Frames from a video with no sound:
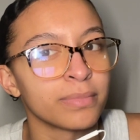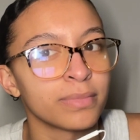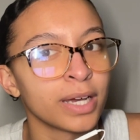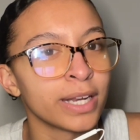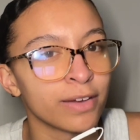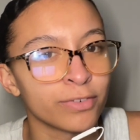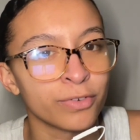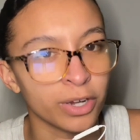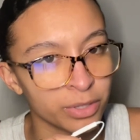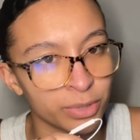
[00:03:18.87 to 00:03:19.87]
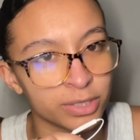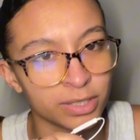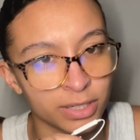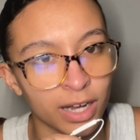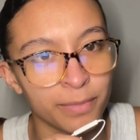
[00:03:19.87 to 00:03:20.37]
enough of her other books to
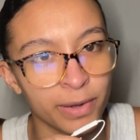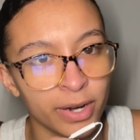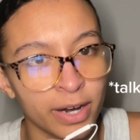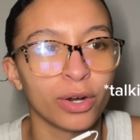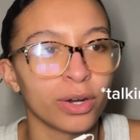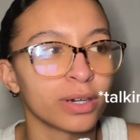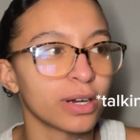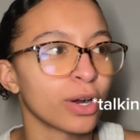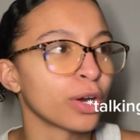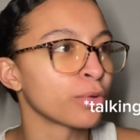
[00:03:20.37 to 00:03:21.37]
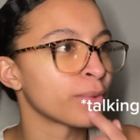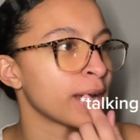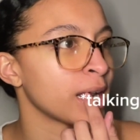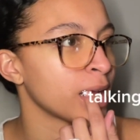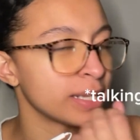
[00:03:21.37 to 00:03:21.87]
talk about her. Her
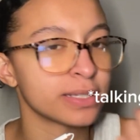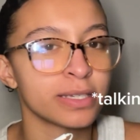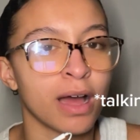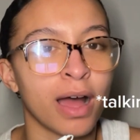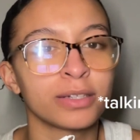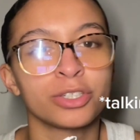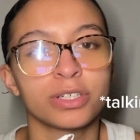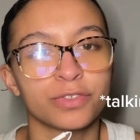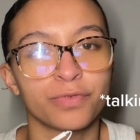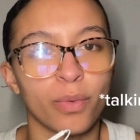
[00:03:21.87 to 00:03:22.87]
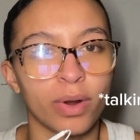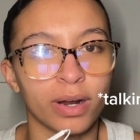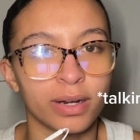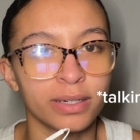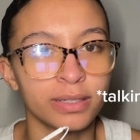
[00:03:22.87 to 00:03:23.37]
writing is not just
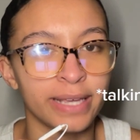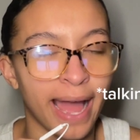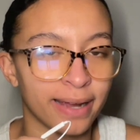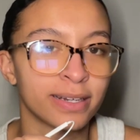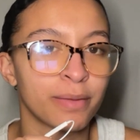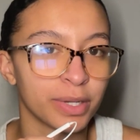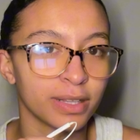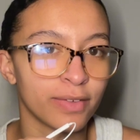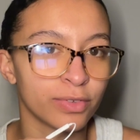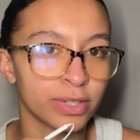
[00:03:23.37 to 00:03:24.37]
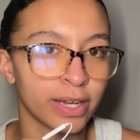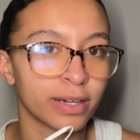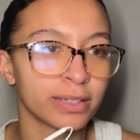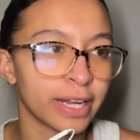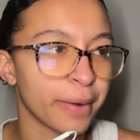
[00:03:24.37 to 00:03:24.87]
for the academic level.
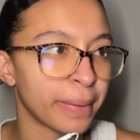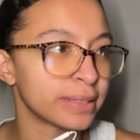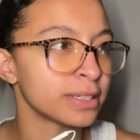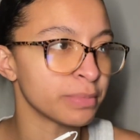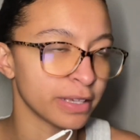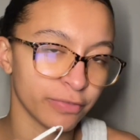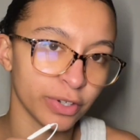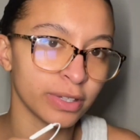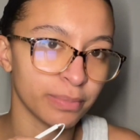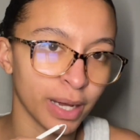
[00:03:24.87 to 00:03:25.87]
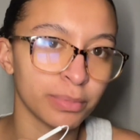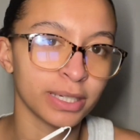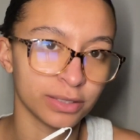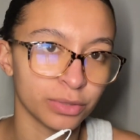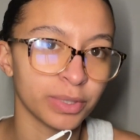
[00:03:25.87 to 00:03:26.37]
They're meant to be for the
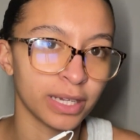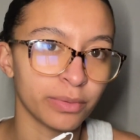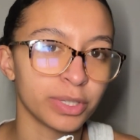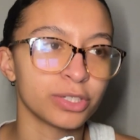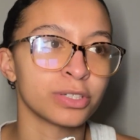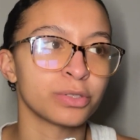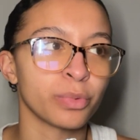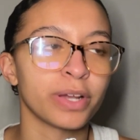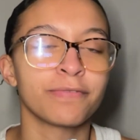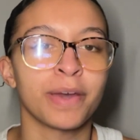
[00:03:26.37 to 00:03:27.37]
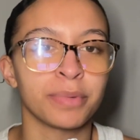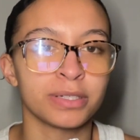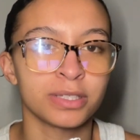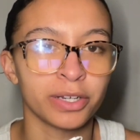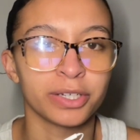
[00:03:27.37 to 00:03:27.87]
public to read, which is what
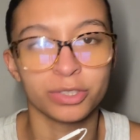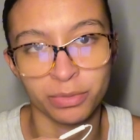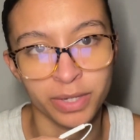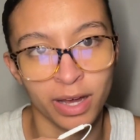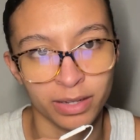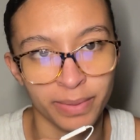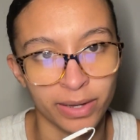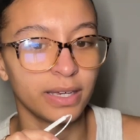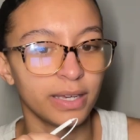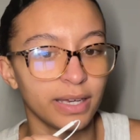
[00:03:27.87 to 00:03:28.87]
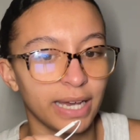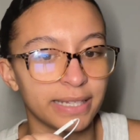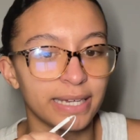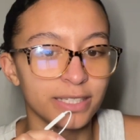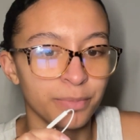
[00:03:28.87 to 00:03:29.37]
feminist theory should be all about.
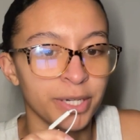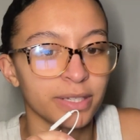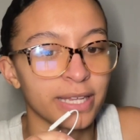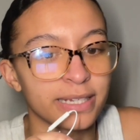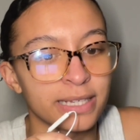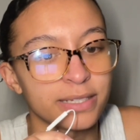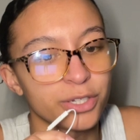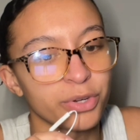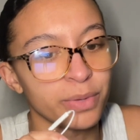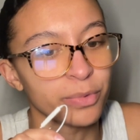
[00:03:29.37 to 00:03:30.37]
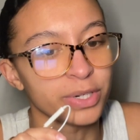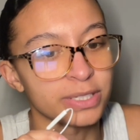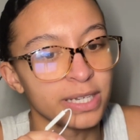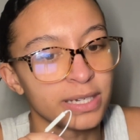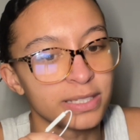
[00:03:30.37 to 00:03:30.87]
I'd like to bring to light that Toni
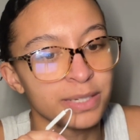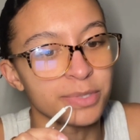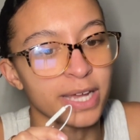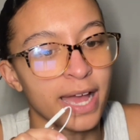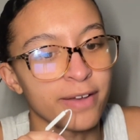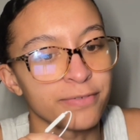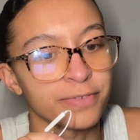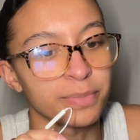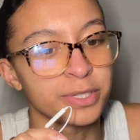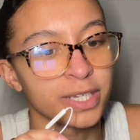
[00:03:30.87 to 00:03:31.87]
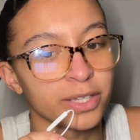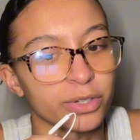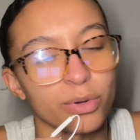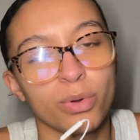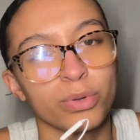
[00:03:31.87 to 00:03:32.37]
Morrison seems to have a
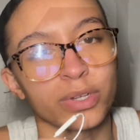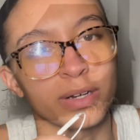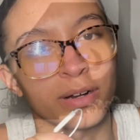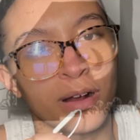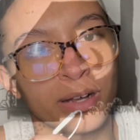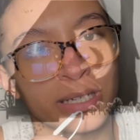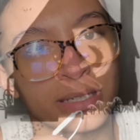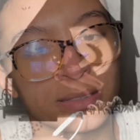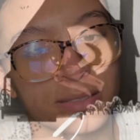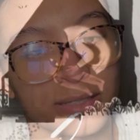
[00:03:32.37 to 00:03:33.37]
particular hold on her audience.